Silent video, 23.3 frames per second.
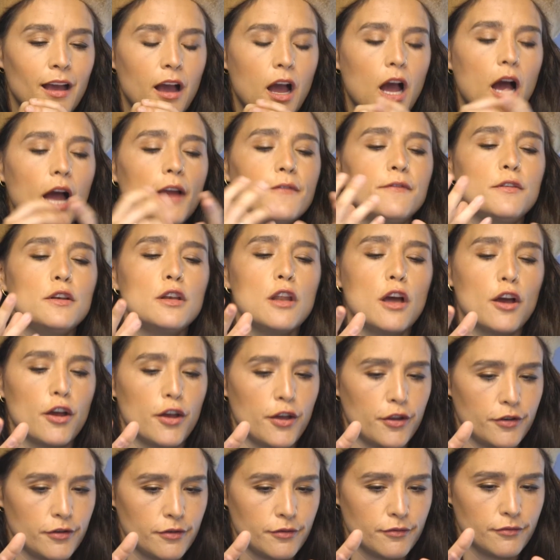I've
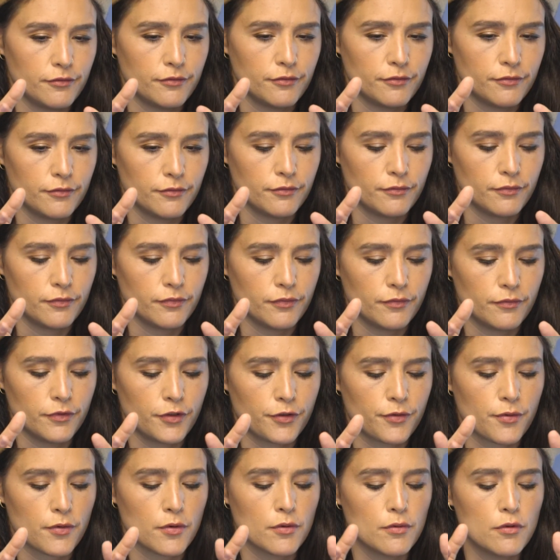learned
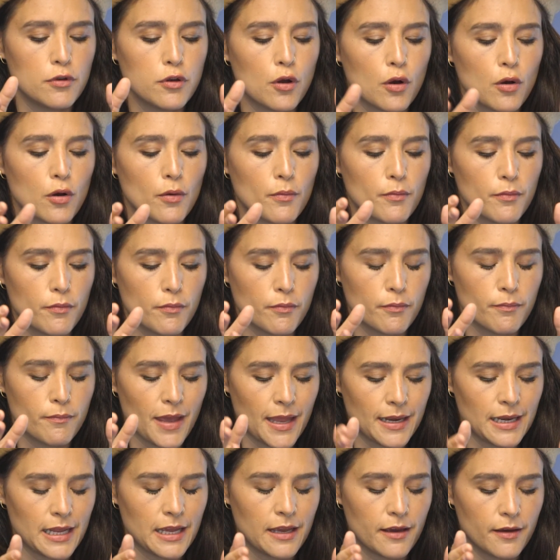through
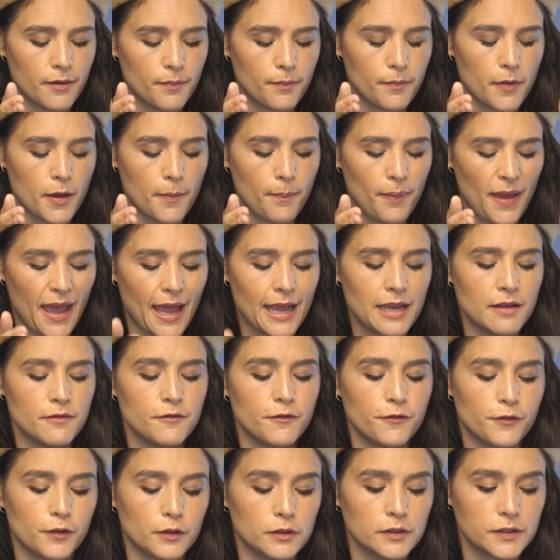many a
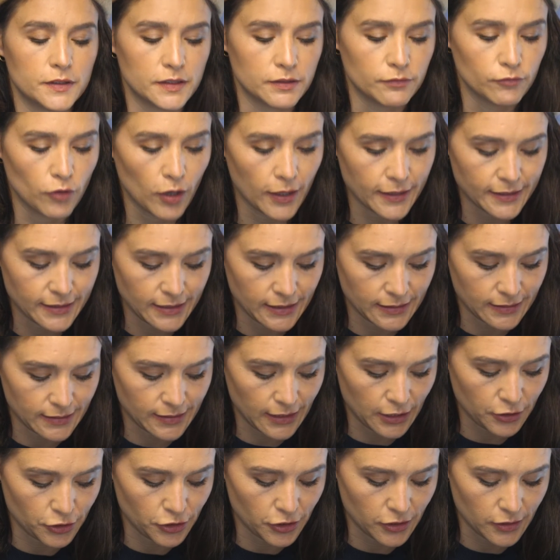painful writing
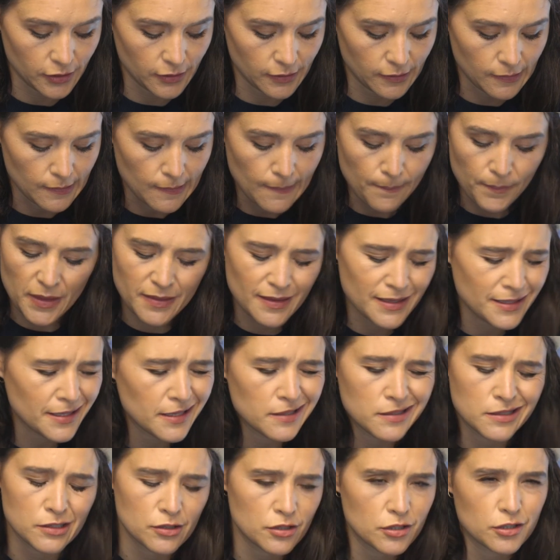session, and this
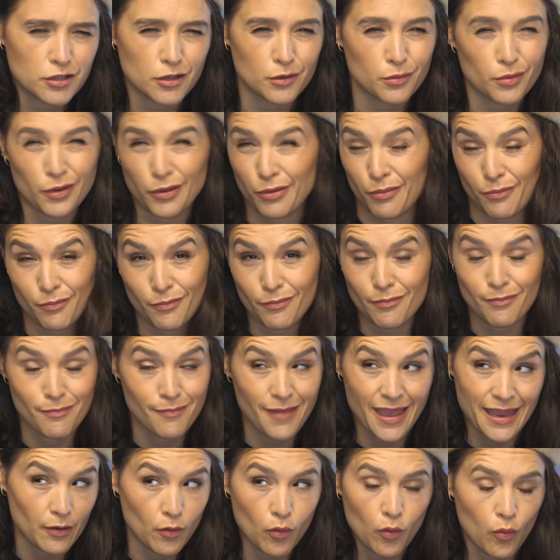isn't to do with
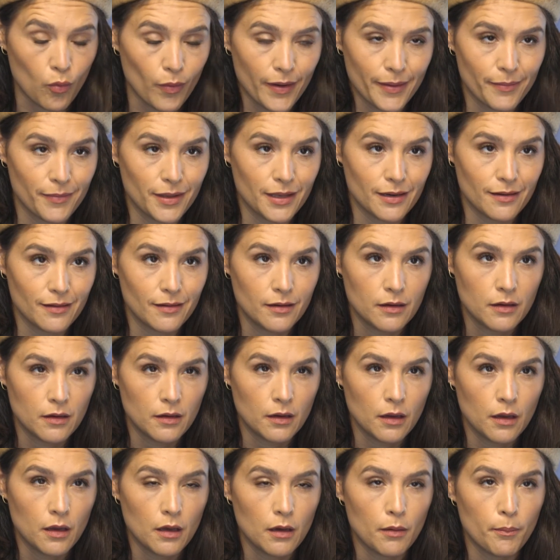men or women,
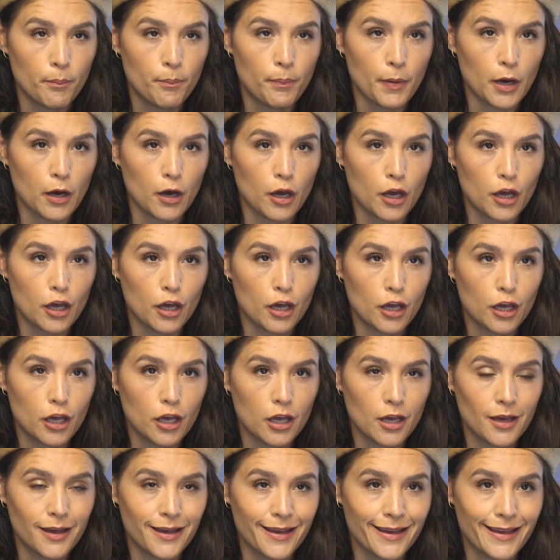but
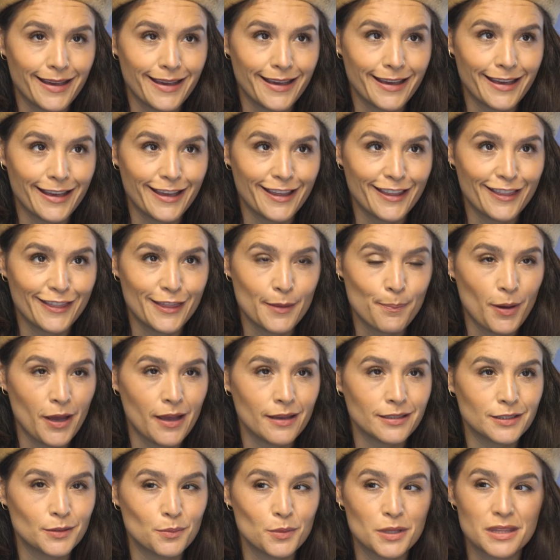the
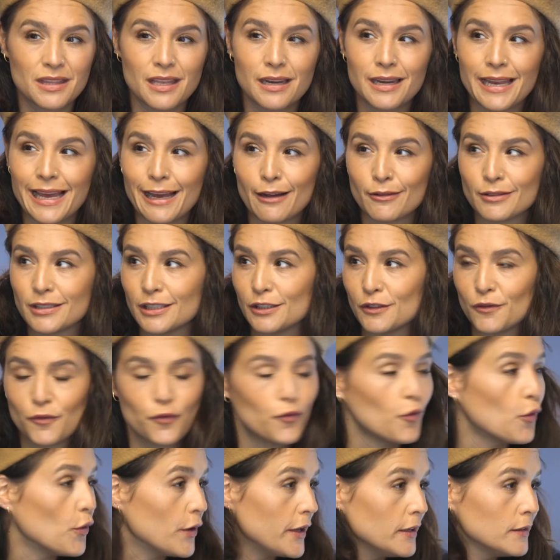person with the loudest
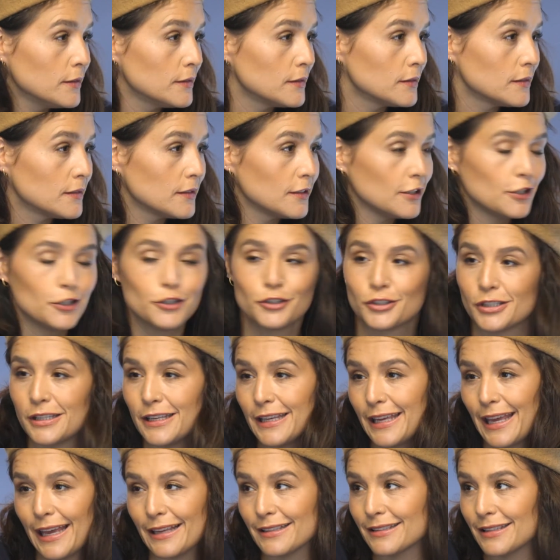voice usually
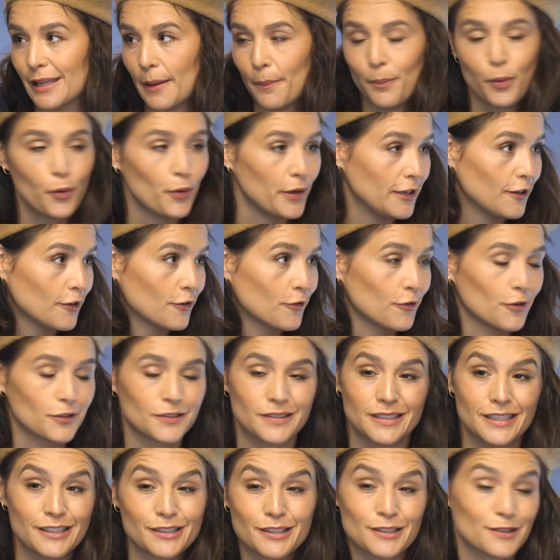gets their point
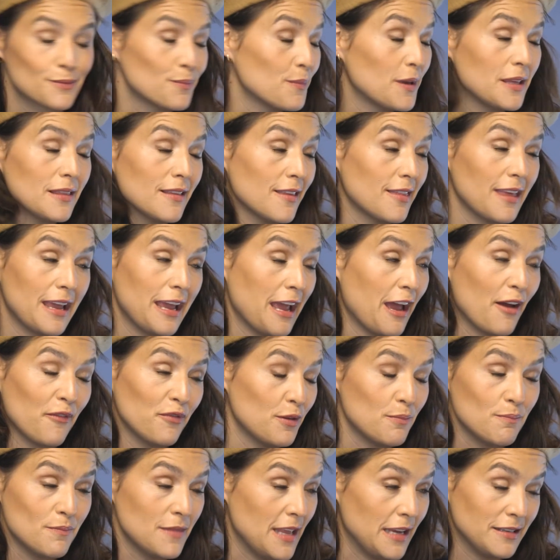across, and it doesn't mean that they
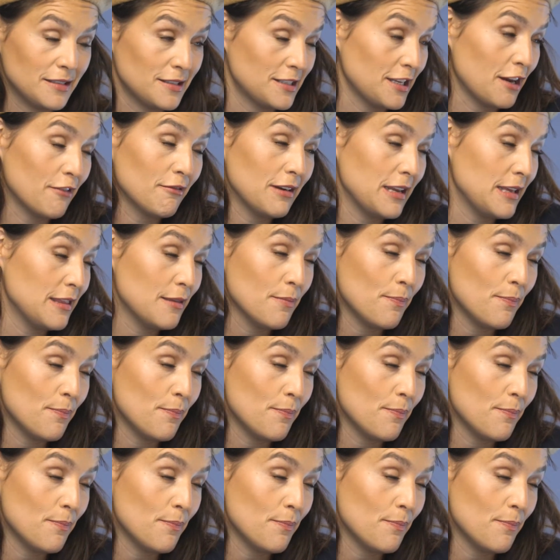have necessarily the